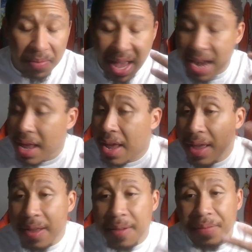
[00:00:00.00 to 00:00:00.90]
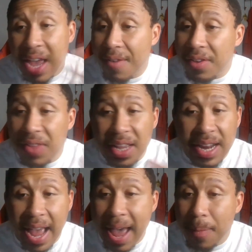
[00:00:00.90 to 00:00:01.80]
that. Everything
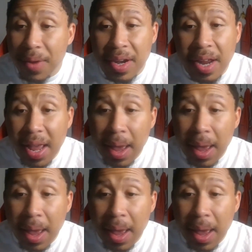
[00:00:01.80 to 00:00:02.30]
had happened.